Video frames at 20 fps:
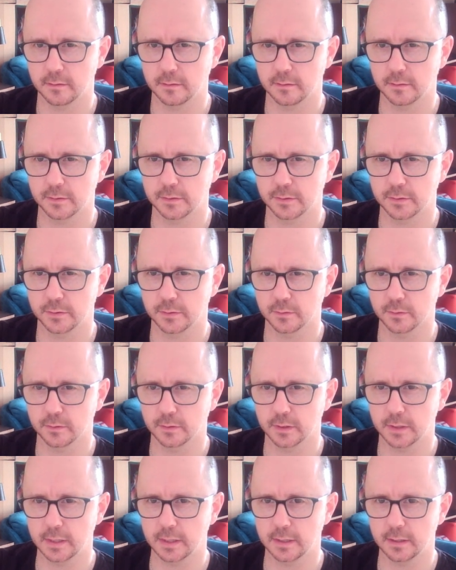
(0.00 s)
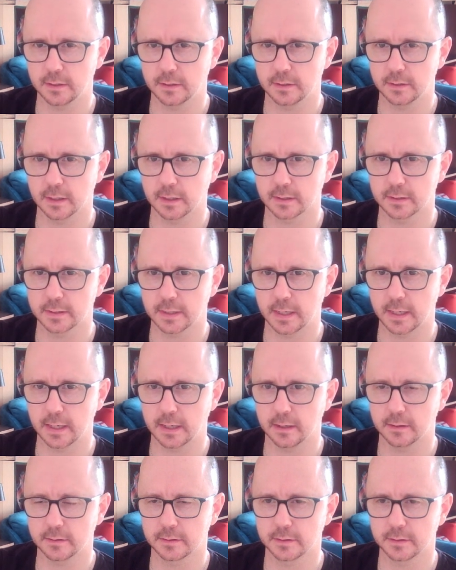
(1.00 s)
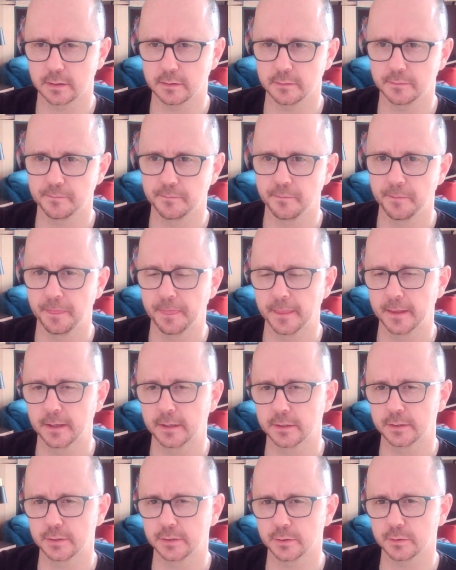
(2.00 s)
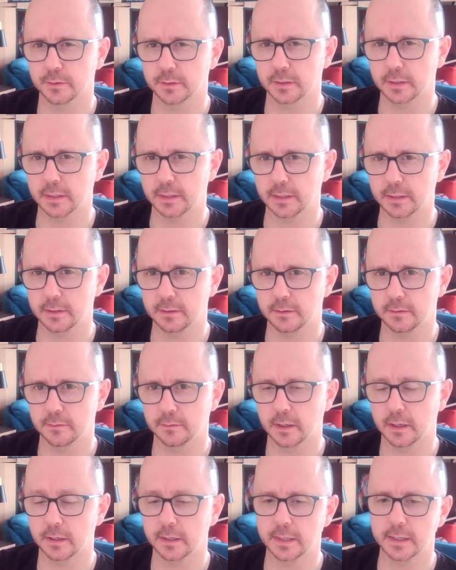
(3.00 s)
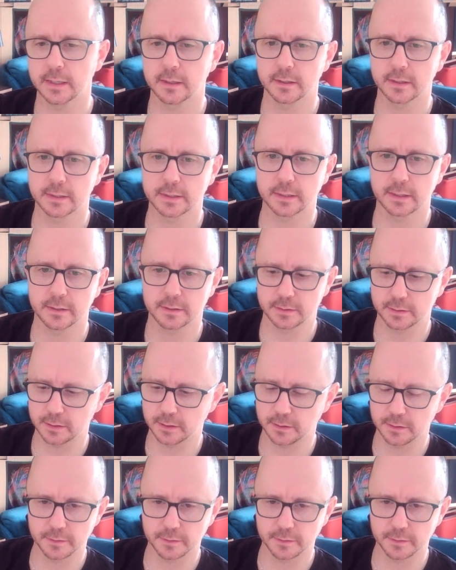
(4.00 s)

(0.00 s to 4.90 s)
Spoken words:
shortly ducks out. So shortly, yeah, okay. So